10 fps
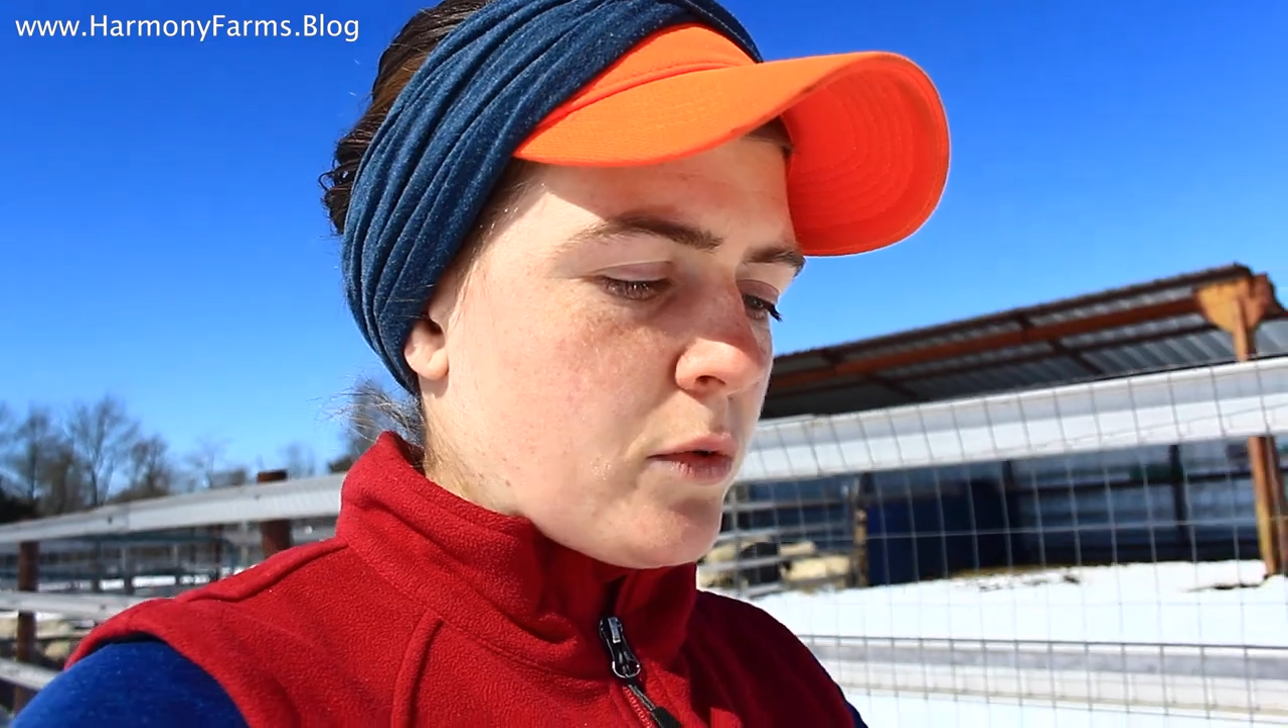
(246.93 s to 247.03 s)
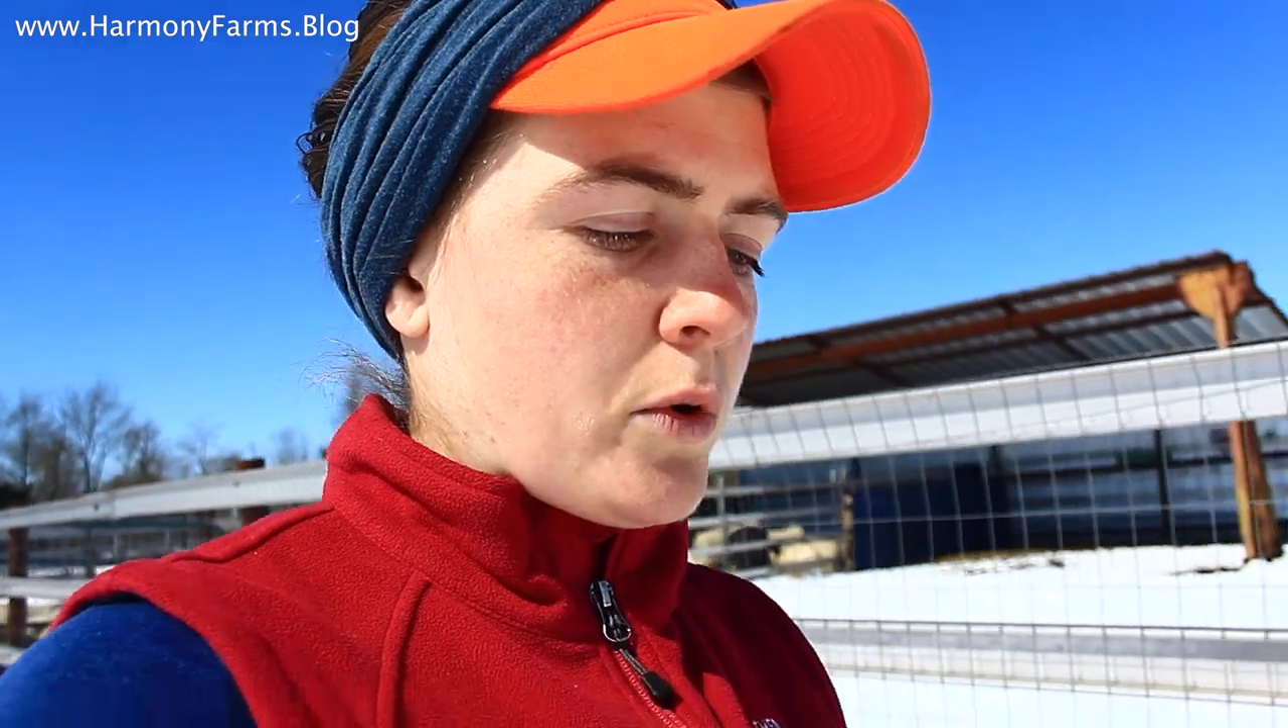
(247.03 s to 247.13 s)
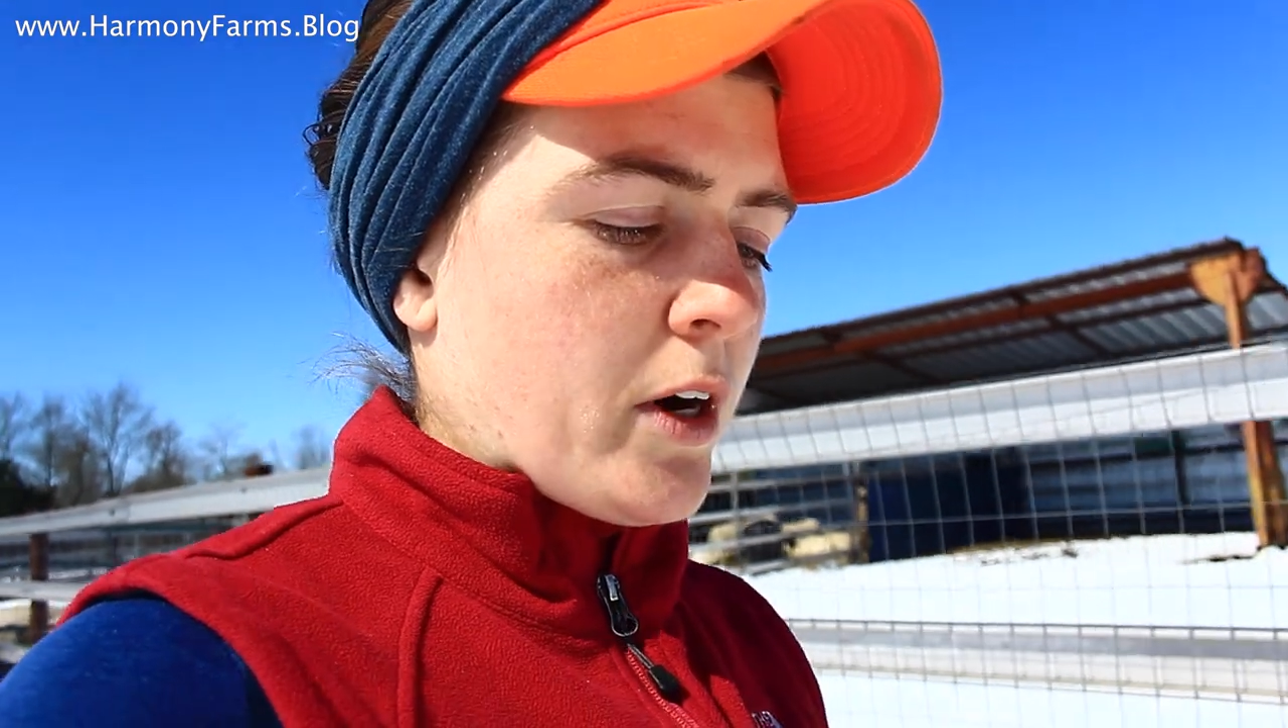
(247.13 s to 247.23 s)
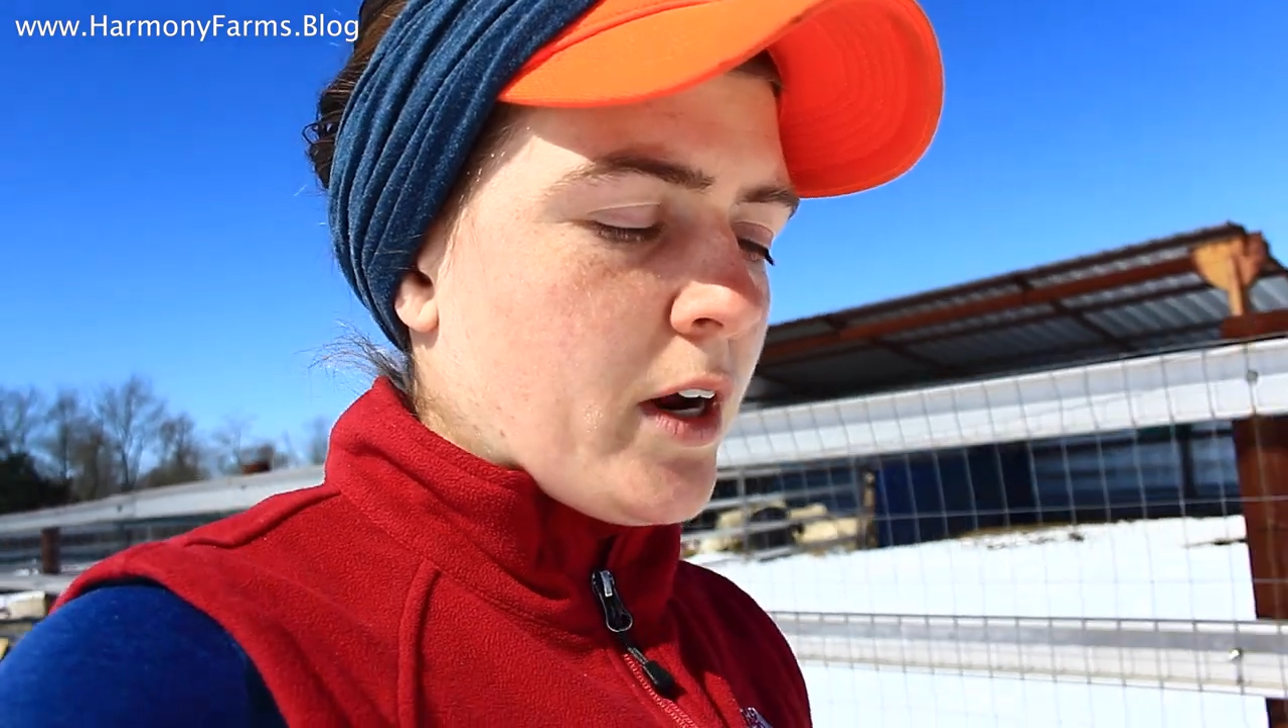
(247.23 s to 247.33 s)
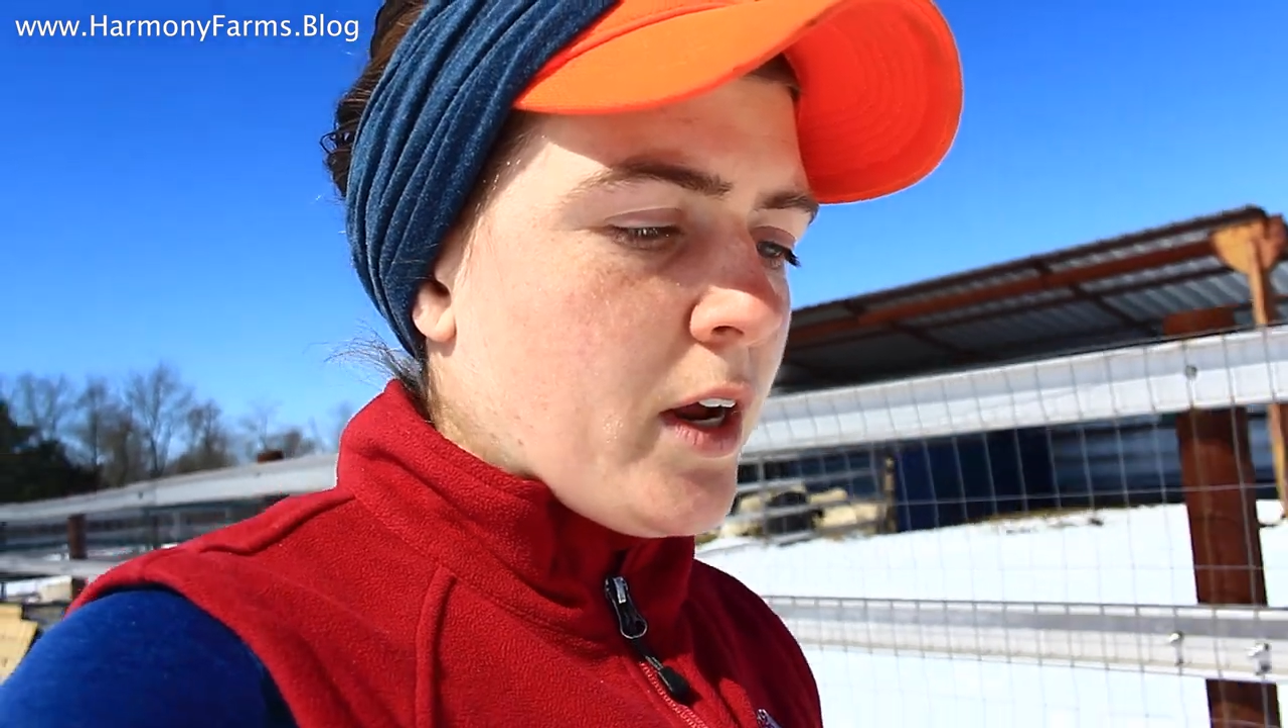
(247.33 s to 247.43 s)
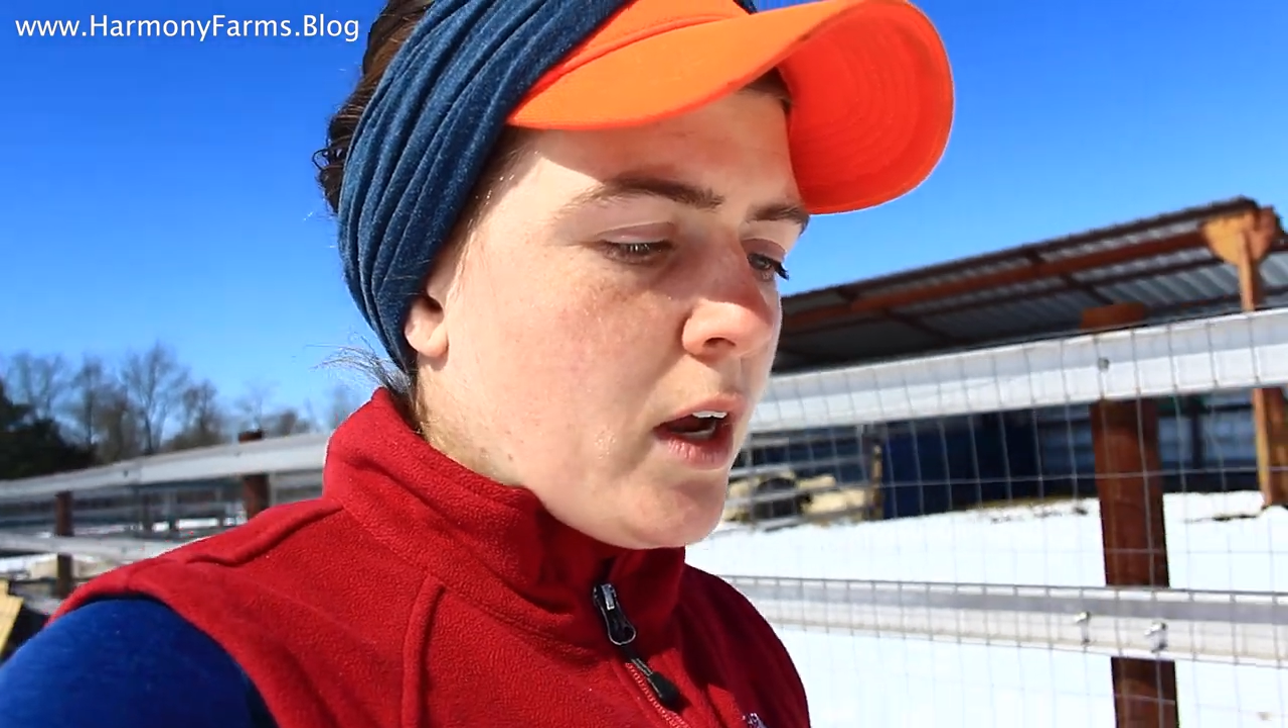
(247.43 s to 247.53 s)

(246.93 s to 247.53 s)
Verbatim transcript: for